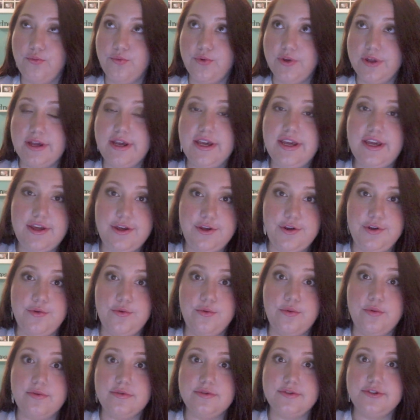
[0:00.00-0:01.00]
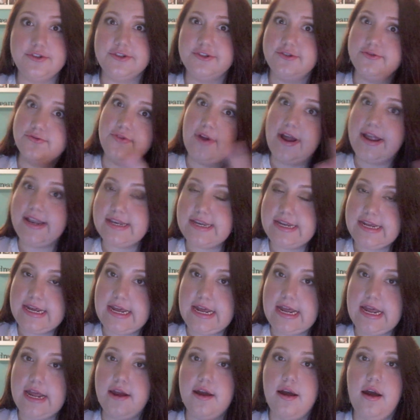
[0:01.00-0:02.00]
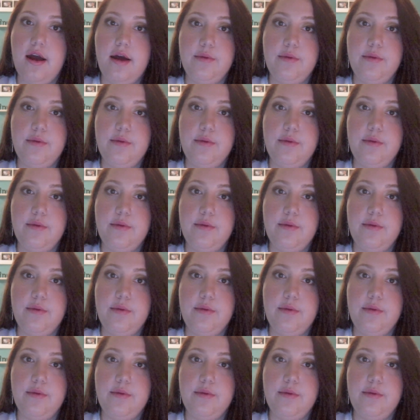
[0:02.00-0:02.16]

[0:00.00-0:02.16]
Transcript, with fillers: really cute, trendy